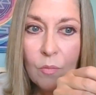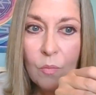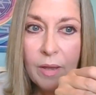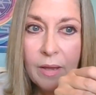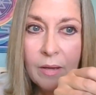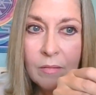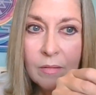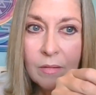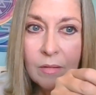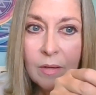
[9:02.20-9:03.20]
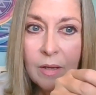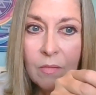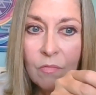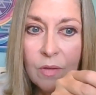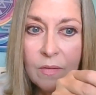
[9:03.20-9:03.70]
way,
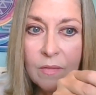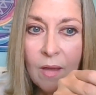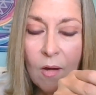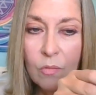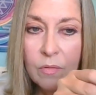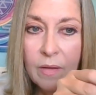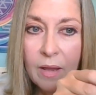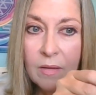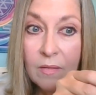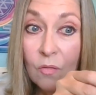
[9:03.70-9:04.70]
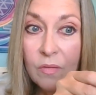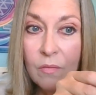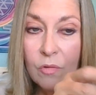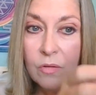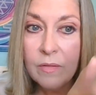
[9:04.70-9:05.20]
in this tarot deck, is not
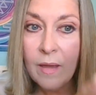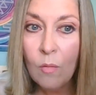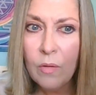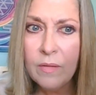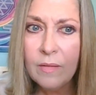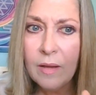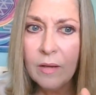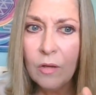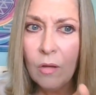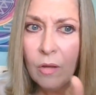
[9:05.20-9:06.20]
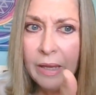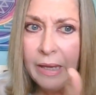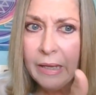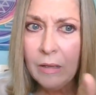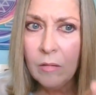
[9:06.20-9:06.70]
even a tower, it's like a
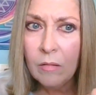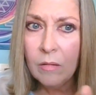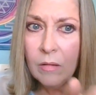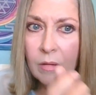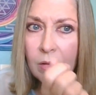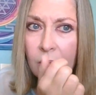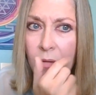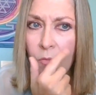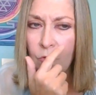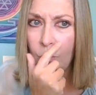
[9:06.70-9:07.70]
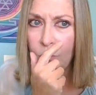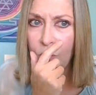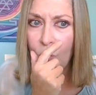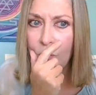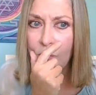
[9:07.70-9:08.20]
hill of some
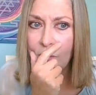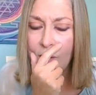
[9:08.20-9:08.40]
sort.